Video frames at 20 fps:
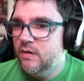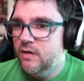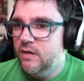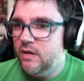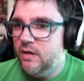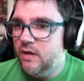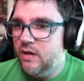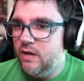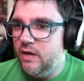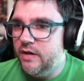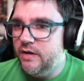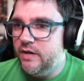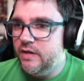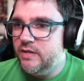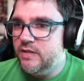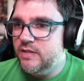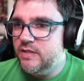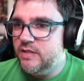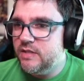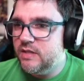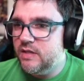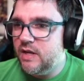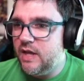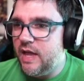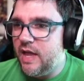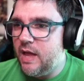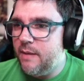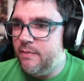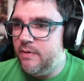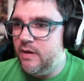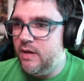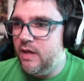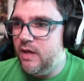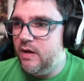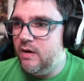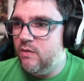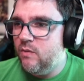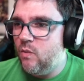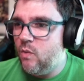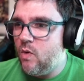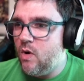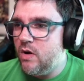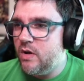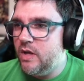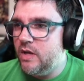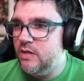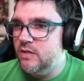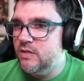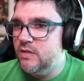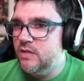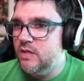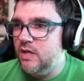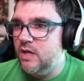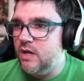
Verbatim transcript: Uh, a nun's habit and walking stick.